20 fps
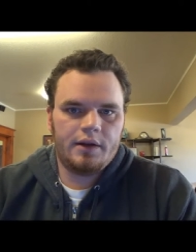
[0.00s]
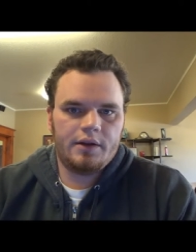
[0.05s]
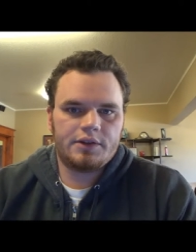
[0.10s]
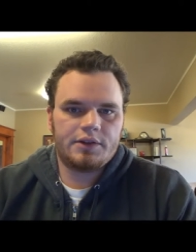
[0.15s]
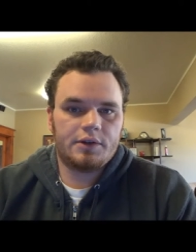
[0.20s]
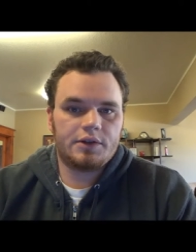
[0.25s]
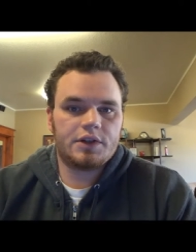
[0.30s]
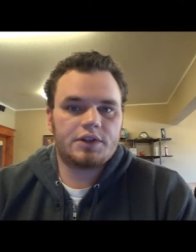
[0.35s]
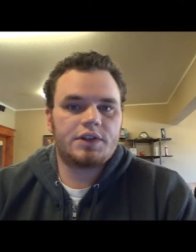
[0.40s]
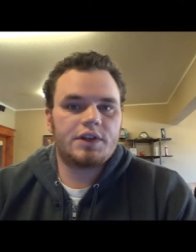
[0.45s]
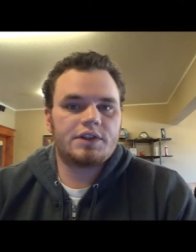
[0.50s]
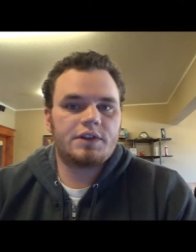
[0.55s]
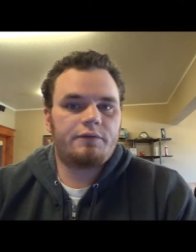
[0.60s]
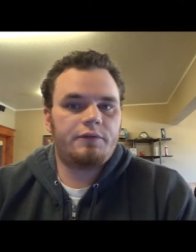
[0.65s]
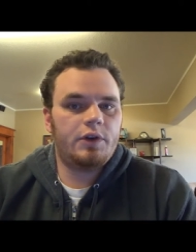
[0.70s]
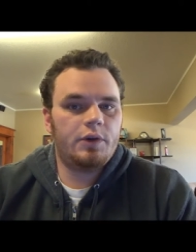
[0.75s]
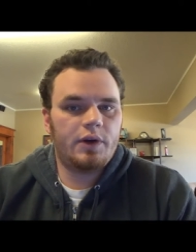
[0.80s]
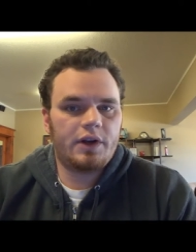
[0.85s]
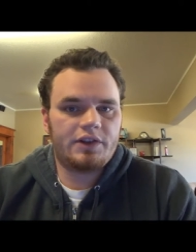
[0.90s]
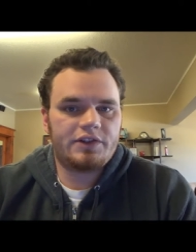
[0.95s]
So, just as a
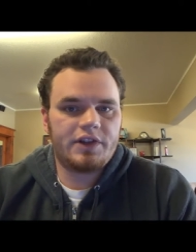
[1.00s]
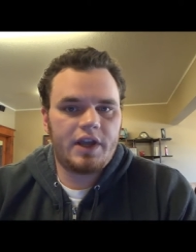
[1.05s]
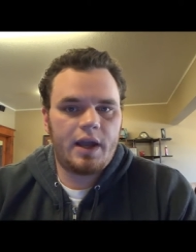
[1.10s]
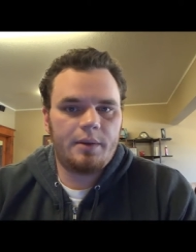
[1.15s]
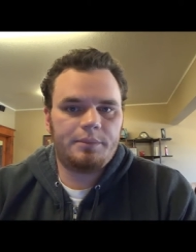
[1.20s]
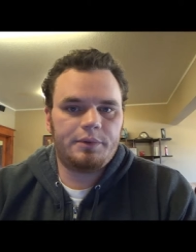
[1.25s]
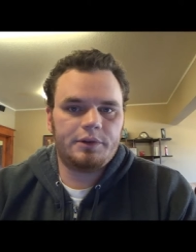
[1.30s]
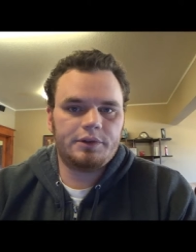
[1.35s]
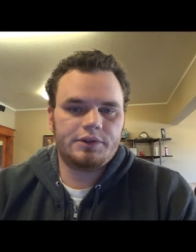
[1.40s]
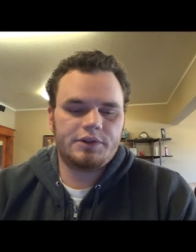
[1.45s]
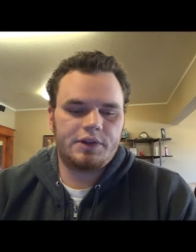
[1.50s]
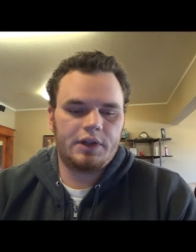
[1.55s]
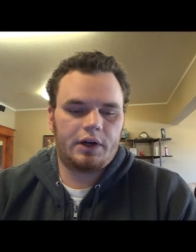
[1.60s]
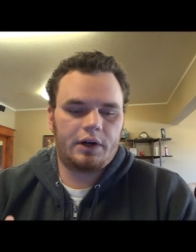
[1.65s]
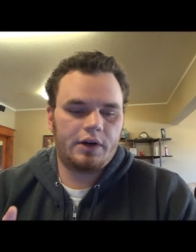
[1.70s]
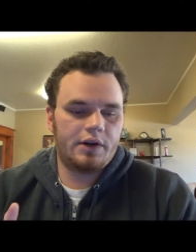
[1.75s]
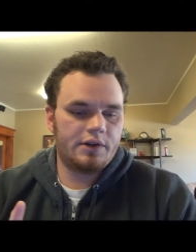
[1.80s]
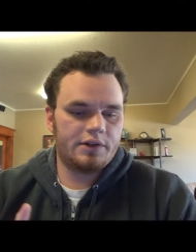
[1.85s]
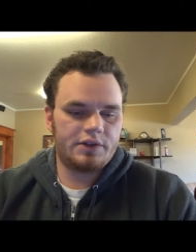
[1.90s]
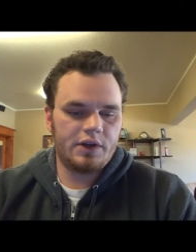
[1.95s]
few examples,
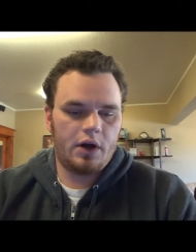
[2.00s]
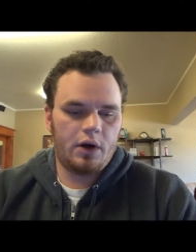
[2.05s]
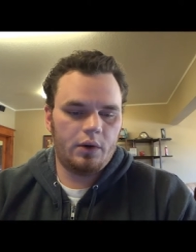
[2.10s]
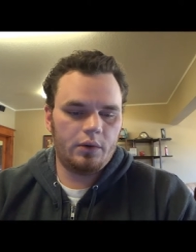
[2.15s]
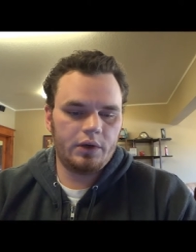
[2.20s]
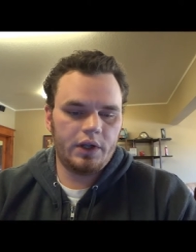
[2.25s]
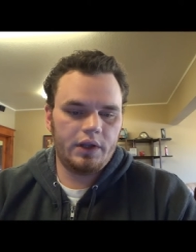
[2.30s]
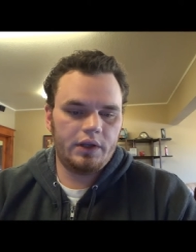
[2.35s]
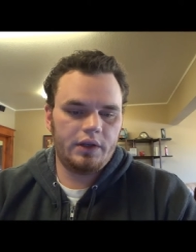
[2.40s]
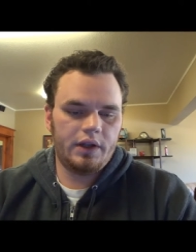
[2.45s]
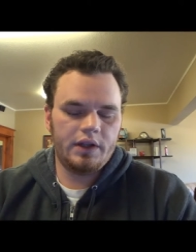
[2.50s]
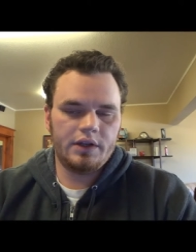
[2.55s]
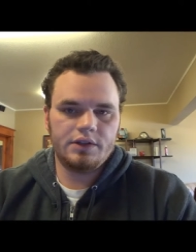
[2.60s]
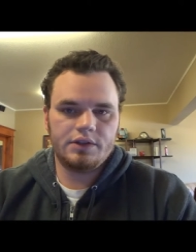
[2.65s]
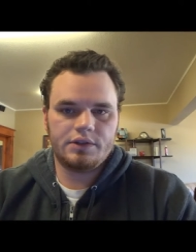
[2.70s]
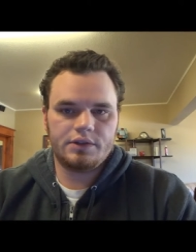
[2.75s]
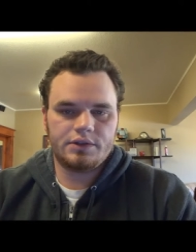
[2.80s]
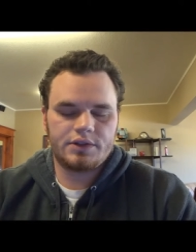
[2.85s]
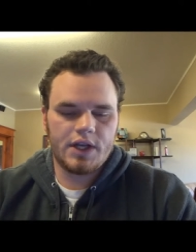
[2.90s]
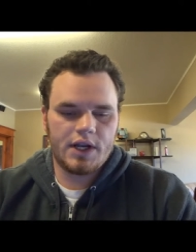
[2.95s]
there is Onan
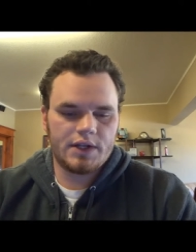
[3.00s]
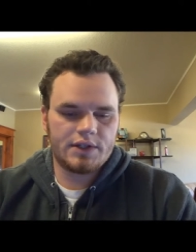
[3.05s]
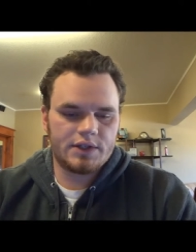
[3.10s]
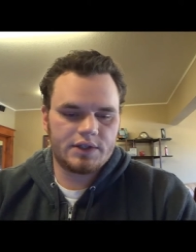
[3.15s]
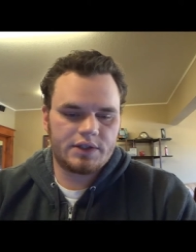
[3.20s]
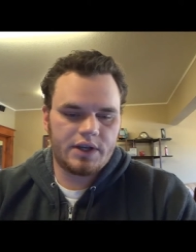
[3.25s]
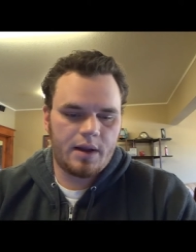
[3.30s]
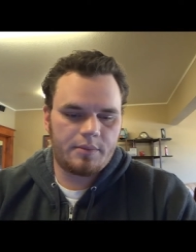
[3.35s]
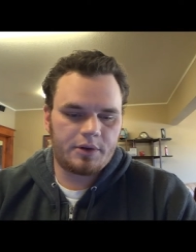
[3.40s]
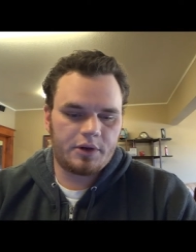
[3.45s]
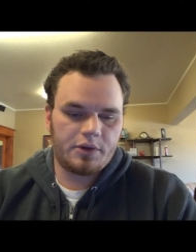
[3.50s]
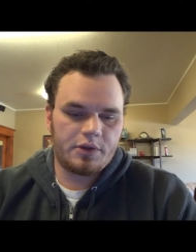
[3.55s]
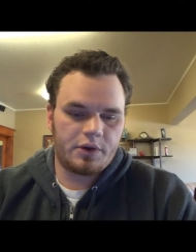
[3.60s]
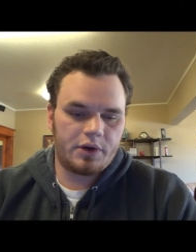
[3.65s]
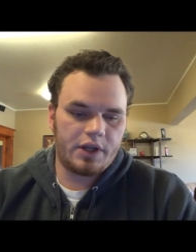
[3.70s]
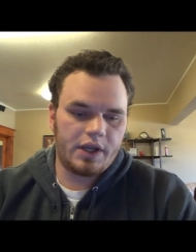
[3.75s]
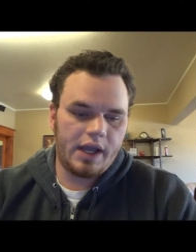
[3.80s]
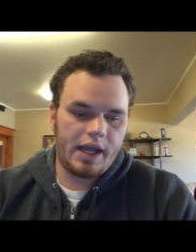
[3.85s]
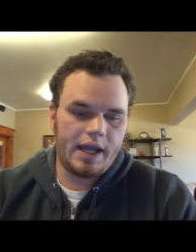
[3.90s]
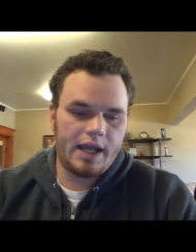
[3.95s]
in Genesis chapter
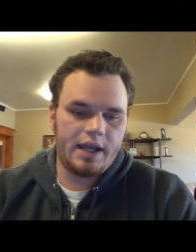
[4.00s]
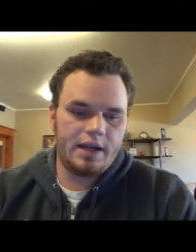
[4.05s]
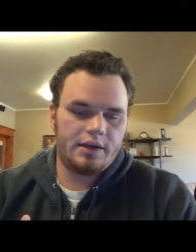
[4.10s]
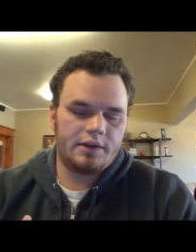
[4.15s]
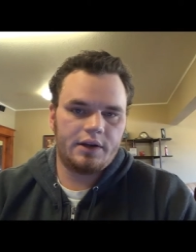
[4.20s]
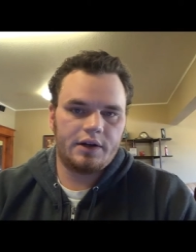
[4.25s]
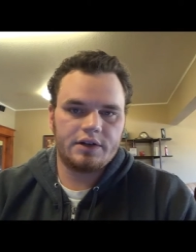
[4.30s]
38,